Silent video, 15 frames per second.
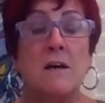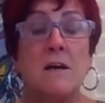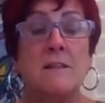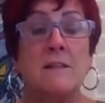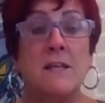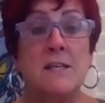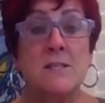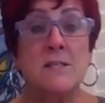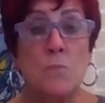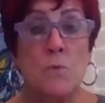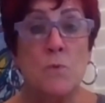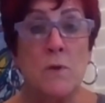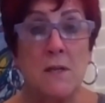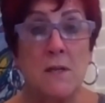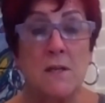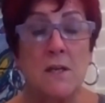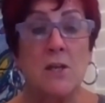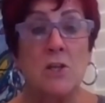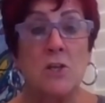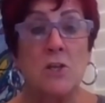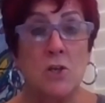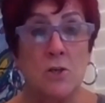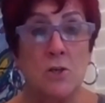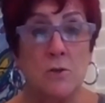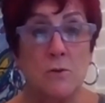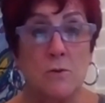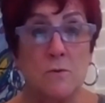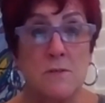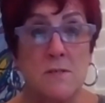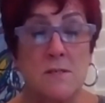these women can
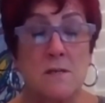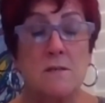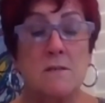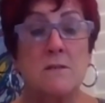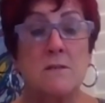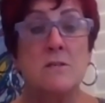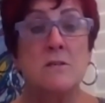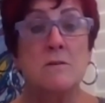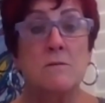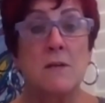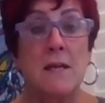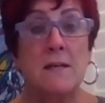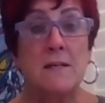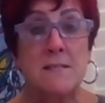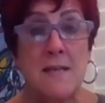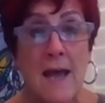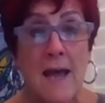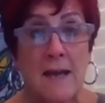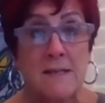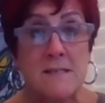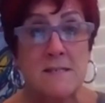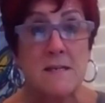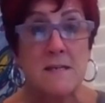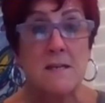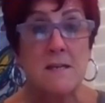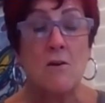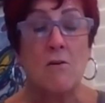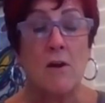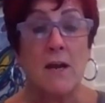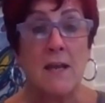use to get a taxi
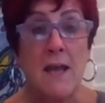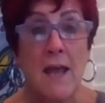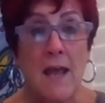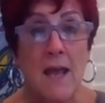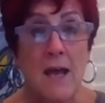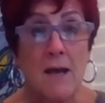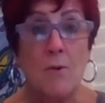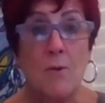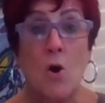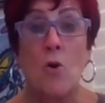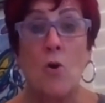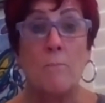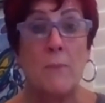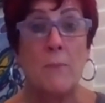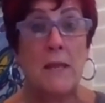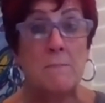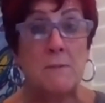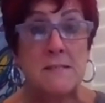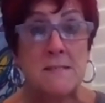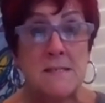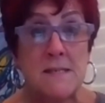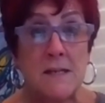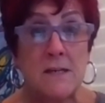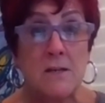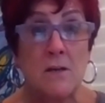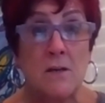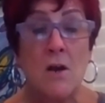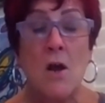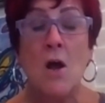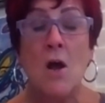or a cab or a
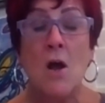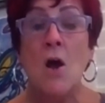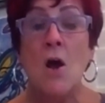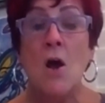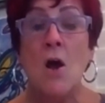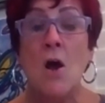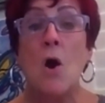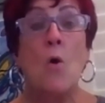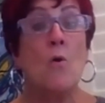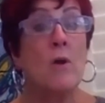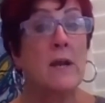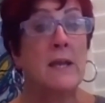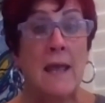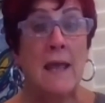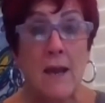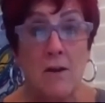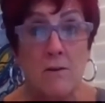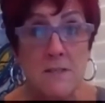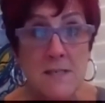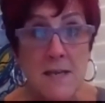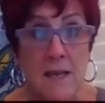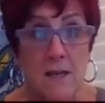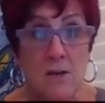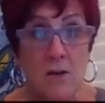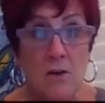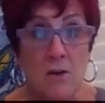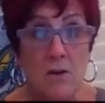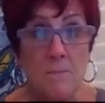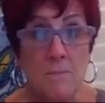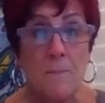babysitter or a
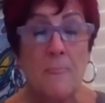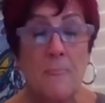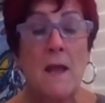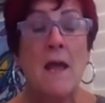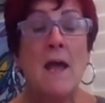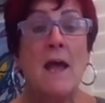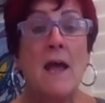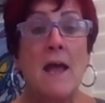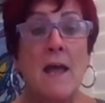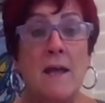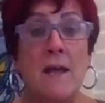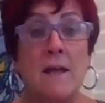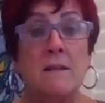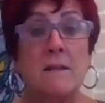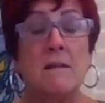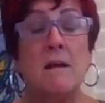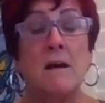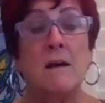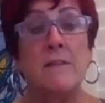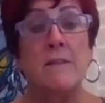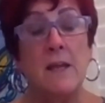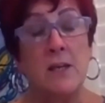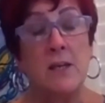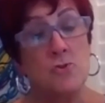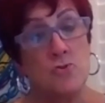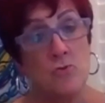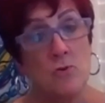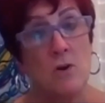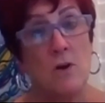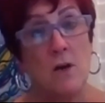caretaker, and they can
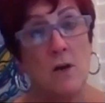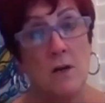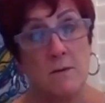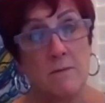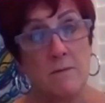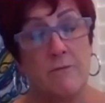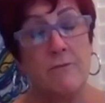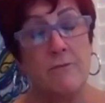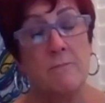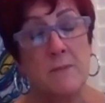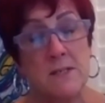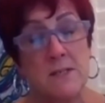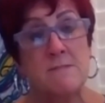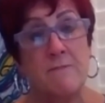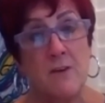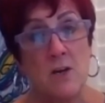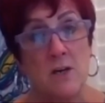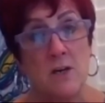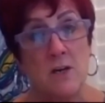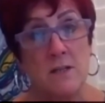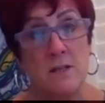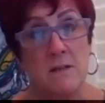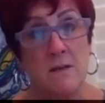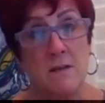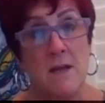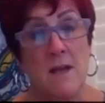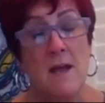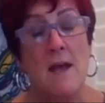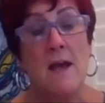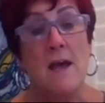draw from this fund.
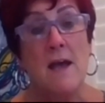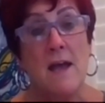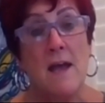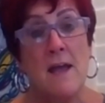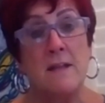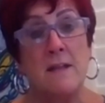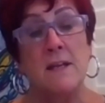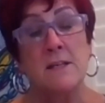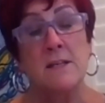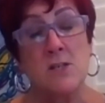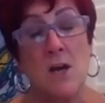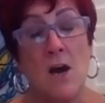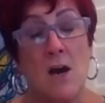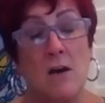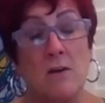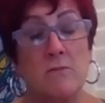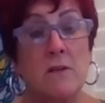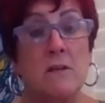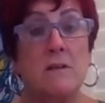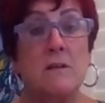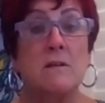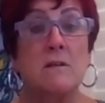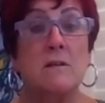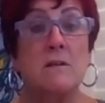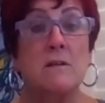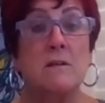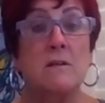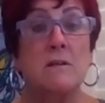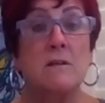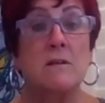And it's called the